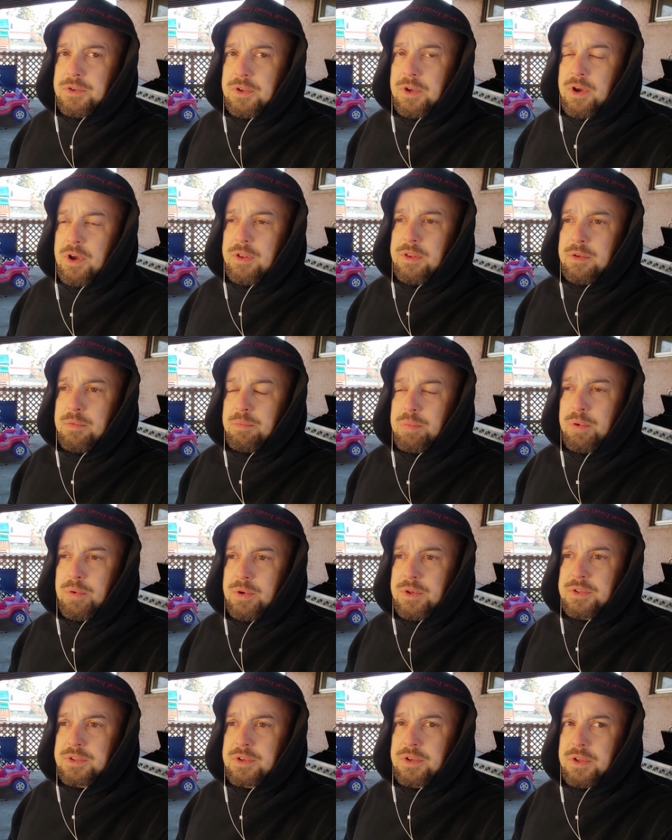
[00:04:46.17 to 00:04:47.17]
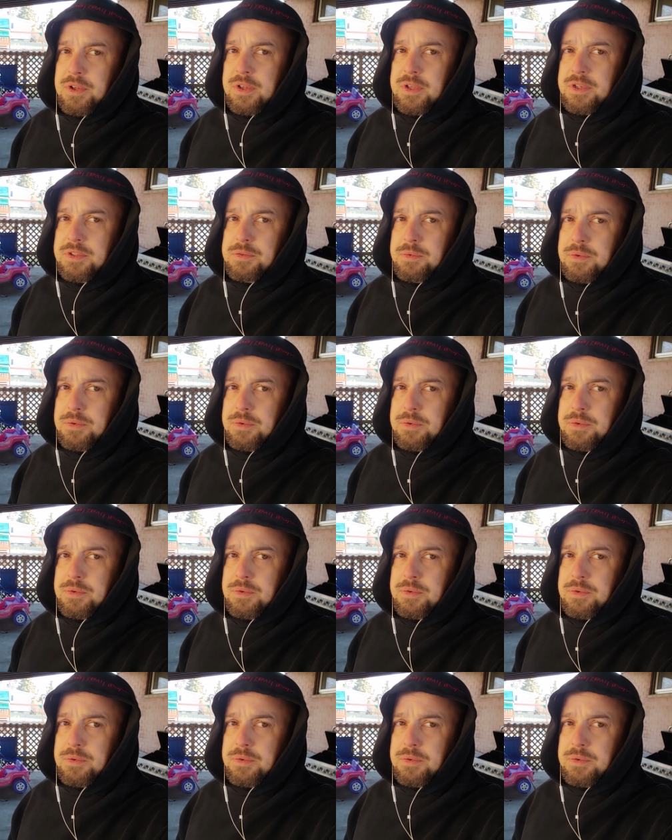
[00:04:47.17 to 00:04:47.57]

that all the employees could at least